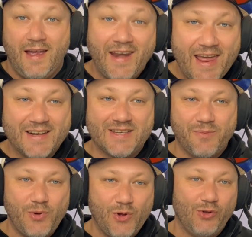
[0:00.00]
And next, the
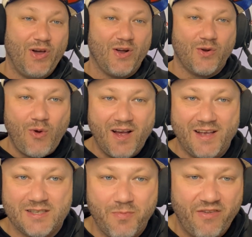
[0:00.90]
Bulldog, Kwagga
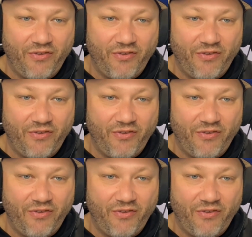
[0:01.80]
Smith.